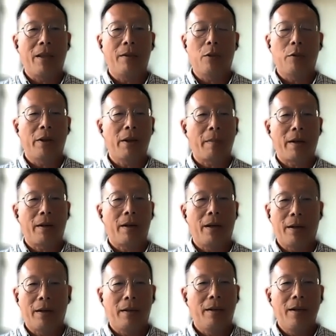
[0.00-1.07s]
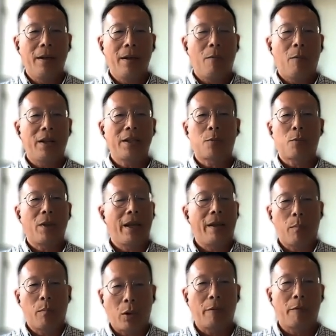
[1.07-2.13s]
when during uh once we
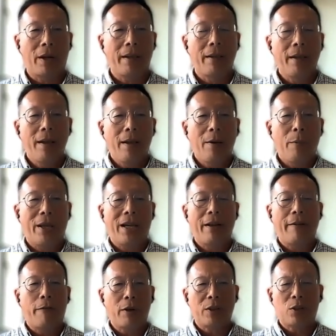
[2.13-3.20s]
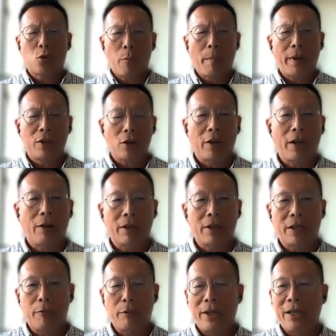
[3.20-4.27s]
are employed, right? We kind of focus so much on
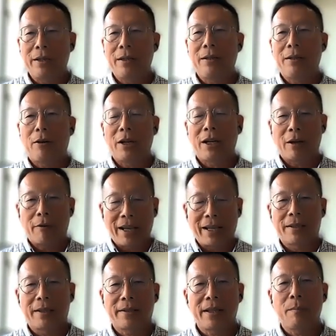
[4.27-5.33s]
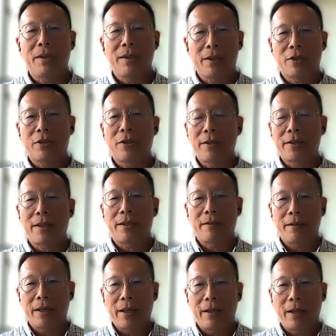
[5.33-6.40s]
our career, mm. on our existing positions
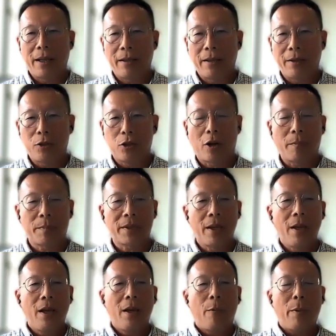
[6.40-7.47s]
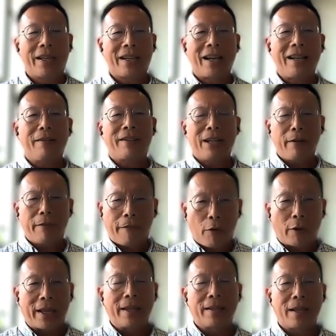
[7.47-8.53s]
and, and and and jobs. We kind of tend to
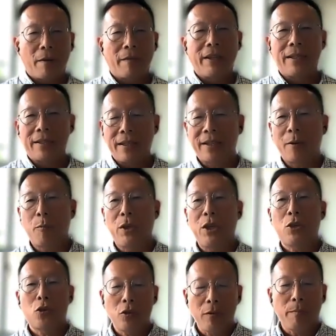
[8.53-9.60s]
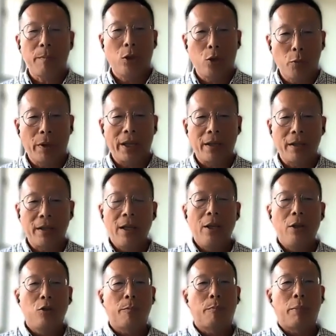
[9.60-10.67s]
forget some of these things that we should be doing
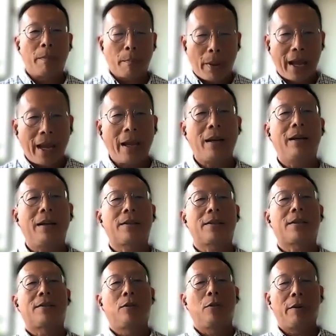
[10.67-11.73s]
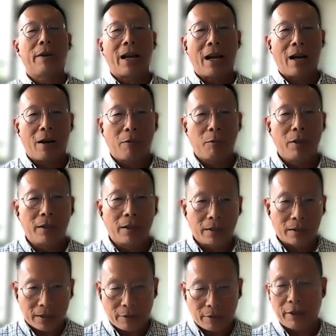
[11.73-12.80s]
to prepare us during
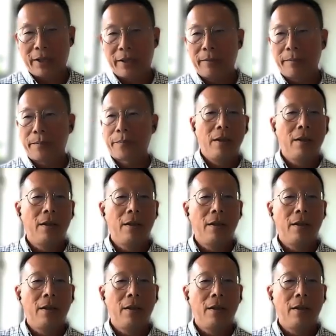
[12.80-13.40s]
our career.